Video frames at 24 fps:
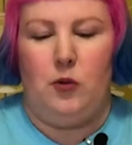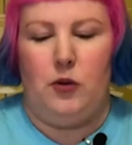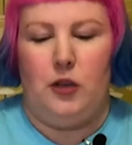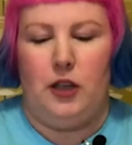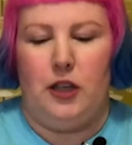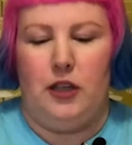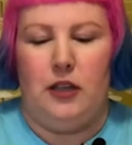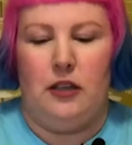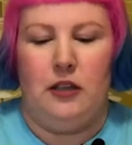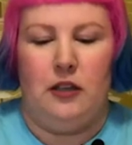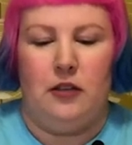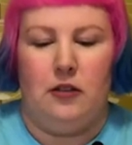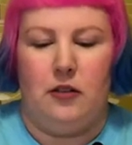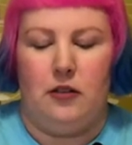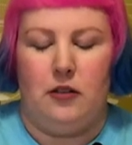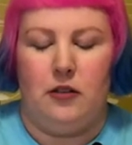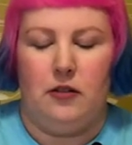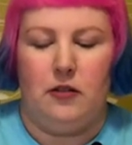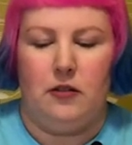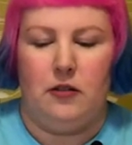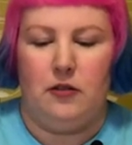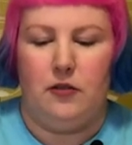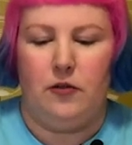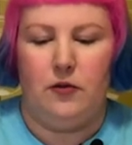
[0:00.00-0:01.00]
when I
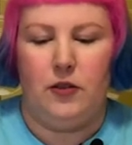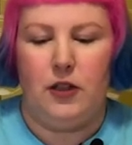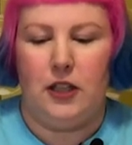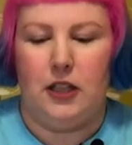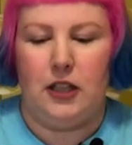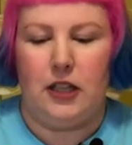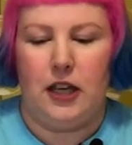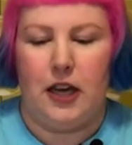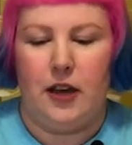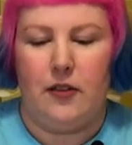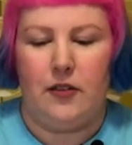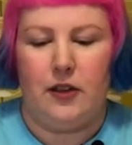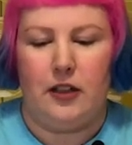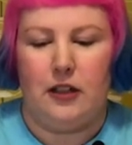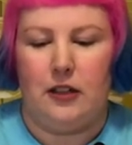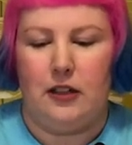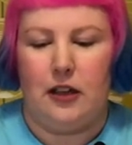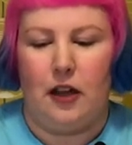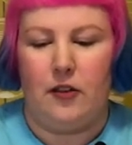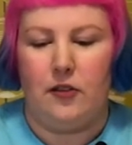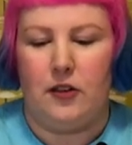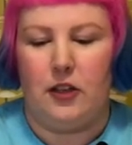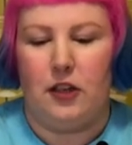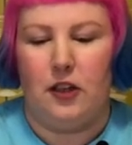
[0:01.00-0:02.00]
figured out that
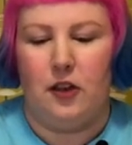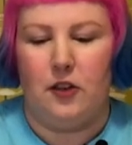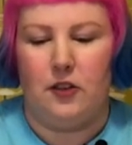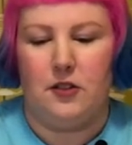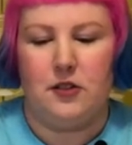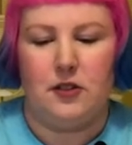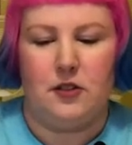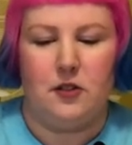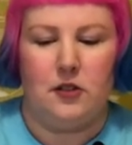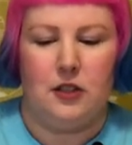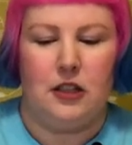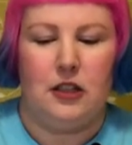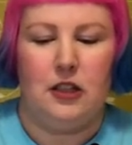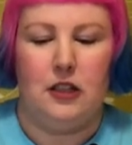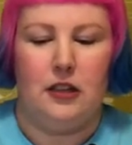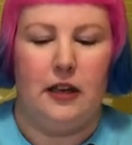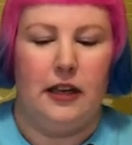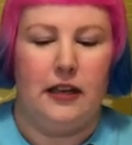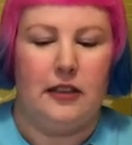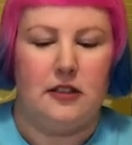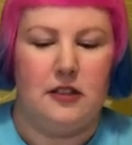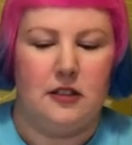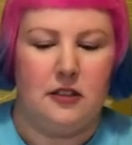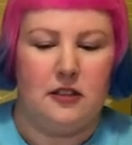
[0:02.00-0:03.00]
nothing else sort of
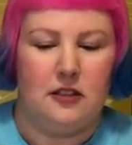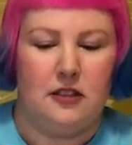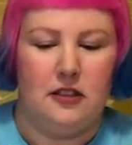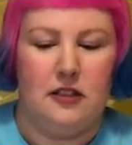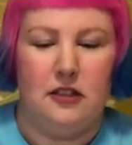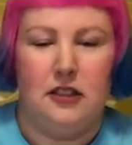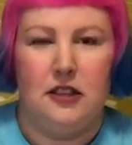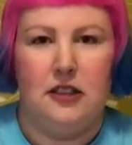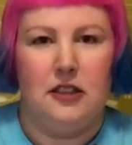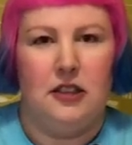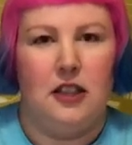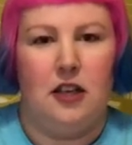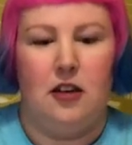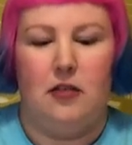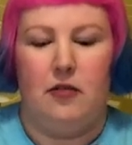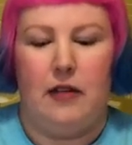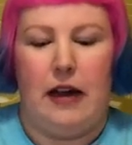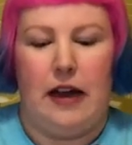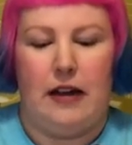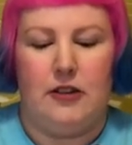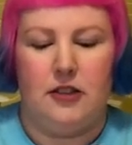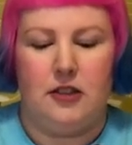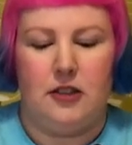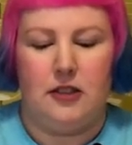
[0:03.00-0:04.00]
connected
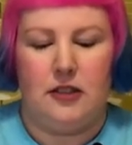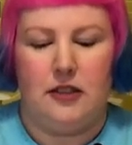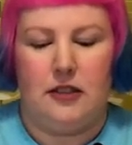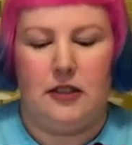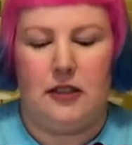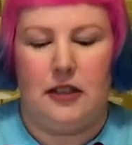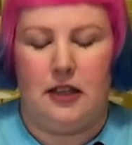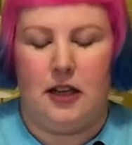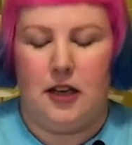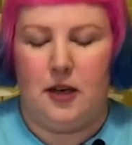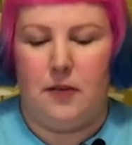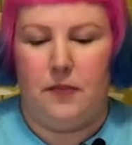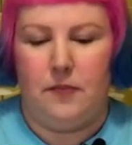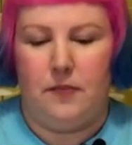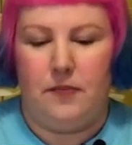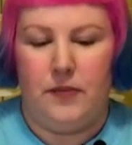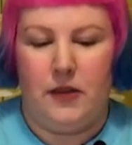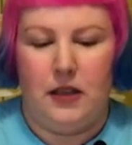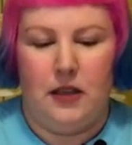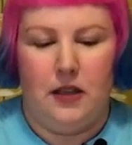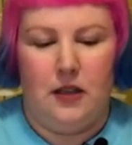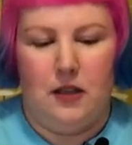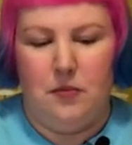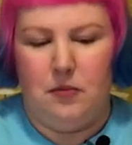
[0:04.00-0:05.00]
around it. Um,
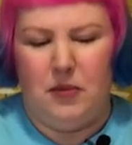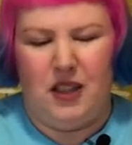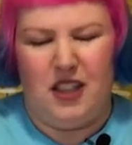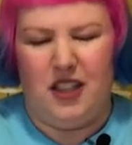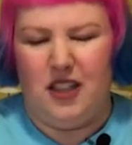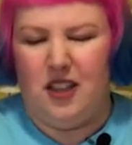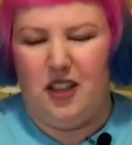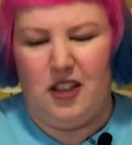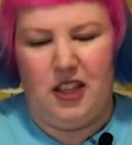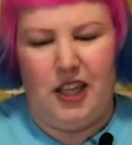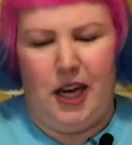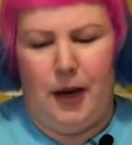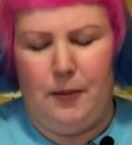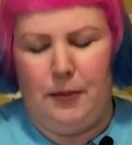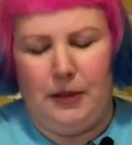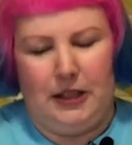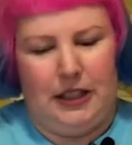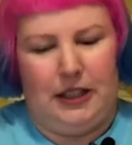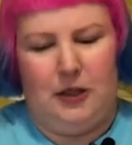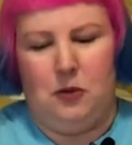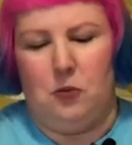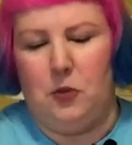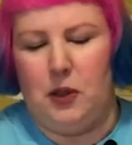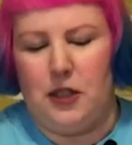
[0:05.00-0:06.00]
but it only happened
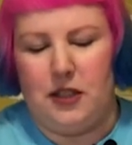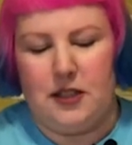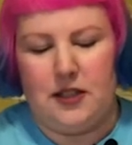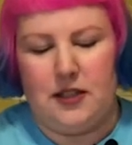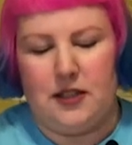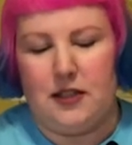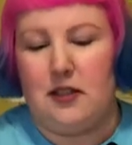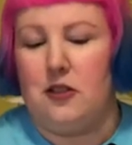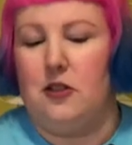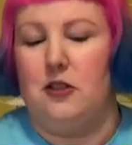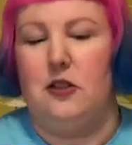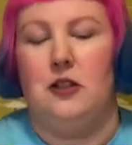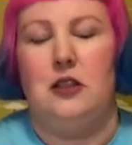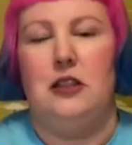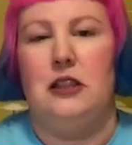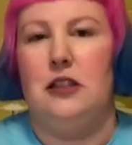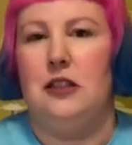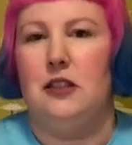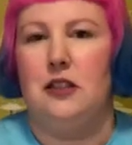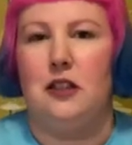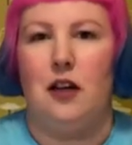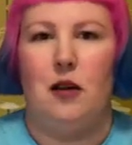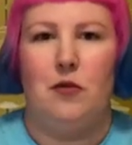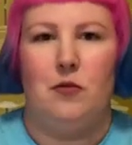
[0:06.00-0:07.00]
like once, so
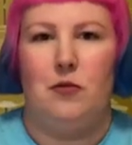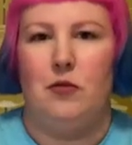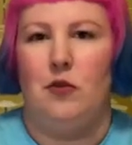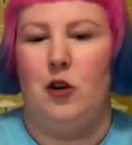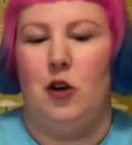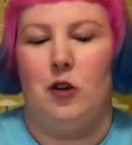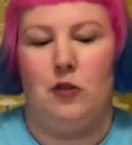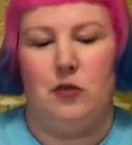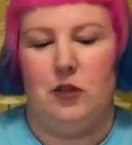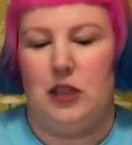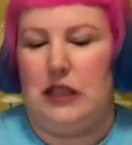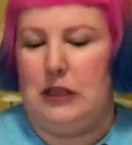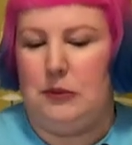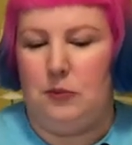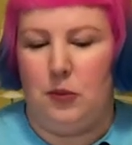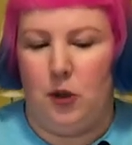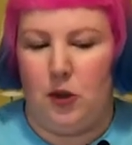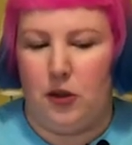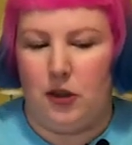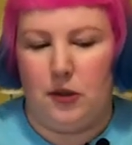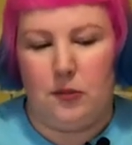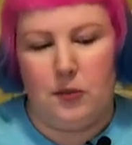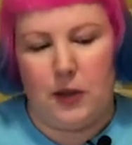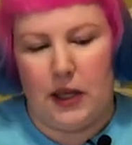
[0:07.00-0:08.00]
I'm not really
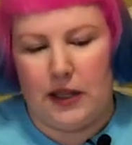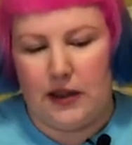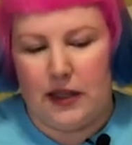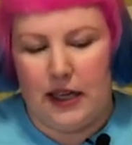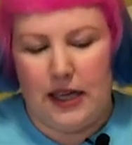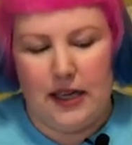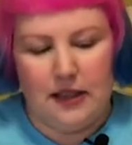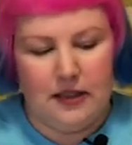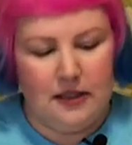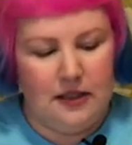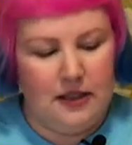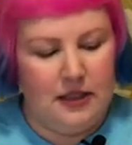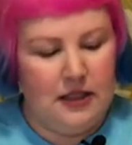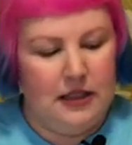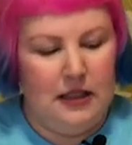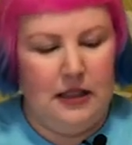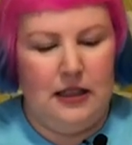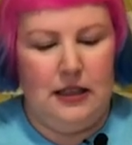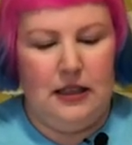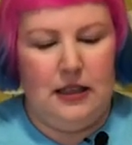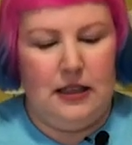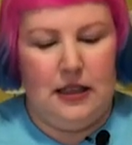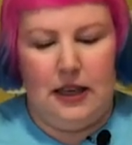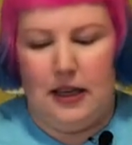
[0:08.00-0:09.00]
bothered by that.
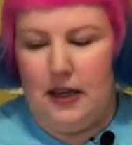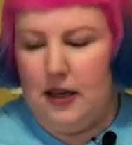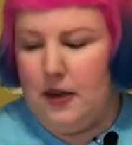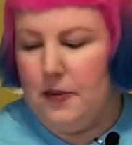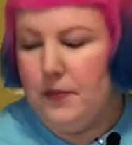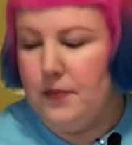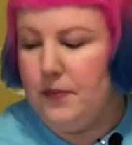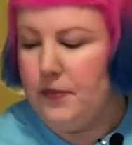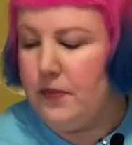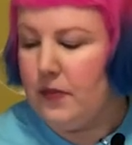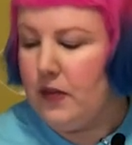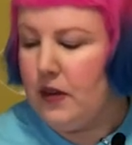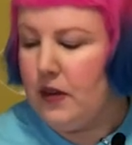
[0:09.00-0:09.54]
Um,